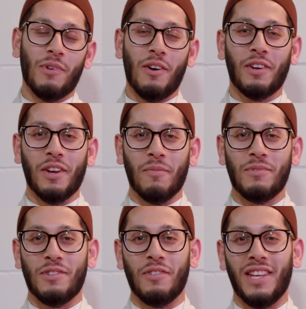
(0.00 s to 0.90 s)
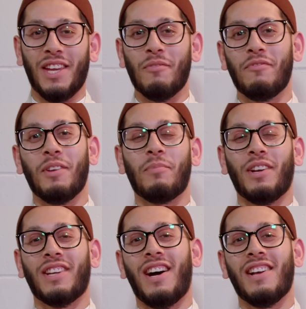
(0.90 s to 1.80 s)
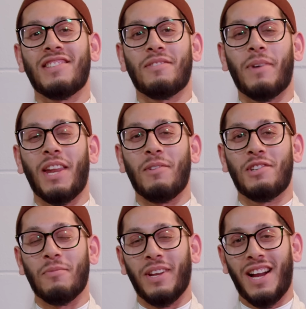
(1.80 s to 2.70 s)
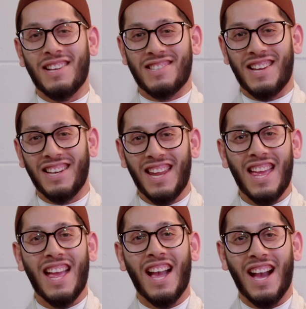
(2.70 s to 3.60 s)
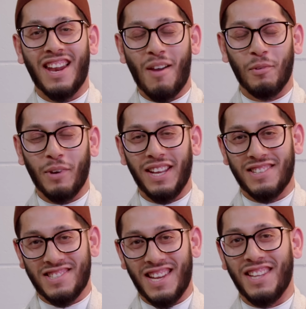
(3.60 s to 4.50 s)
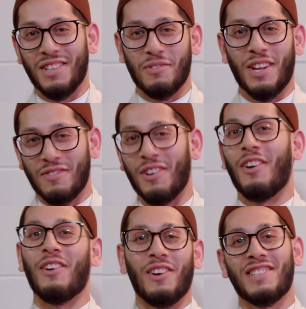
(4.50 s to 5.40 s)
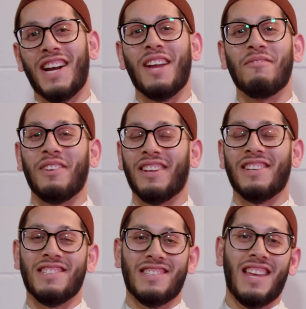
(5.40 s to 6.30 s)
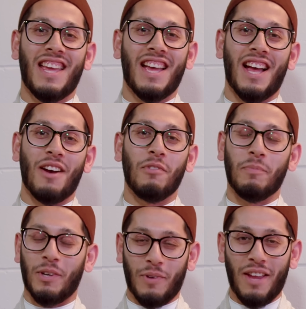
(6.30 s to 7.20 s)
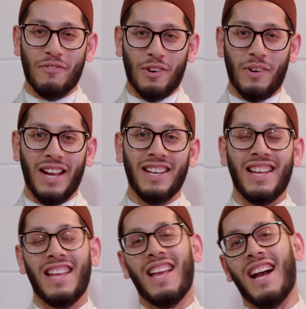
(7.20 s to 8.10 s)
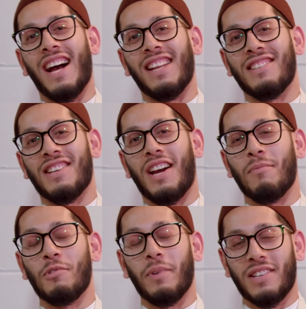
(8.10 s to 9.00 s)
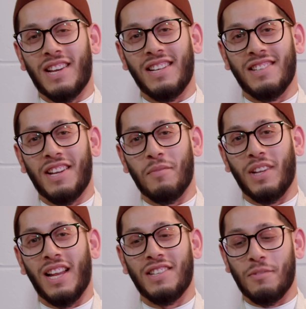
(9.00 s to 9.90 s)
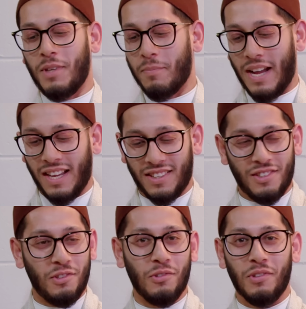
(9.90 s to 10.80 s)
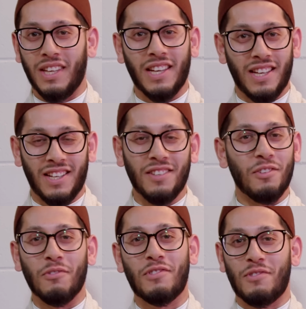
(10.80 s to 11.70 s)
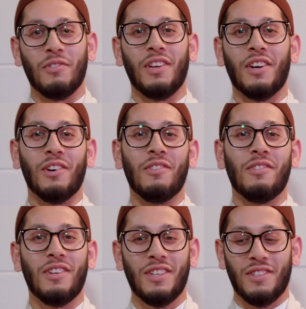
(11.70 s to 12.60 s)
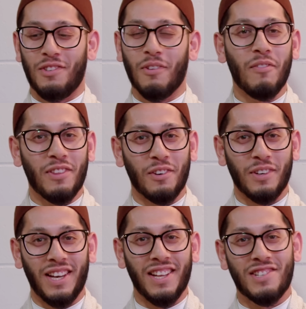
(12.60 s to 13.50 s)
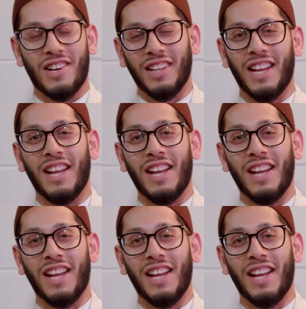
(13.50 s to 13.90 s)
Welcome to the Ilmfeed podcast. My name is Shabir Hassan, and I've been waiting to say these words for a long, long time because we've been away for a while, and I'm super excited, alhamdulillah, to be back. New year, new studio, new everything really, inshallah.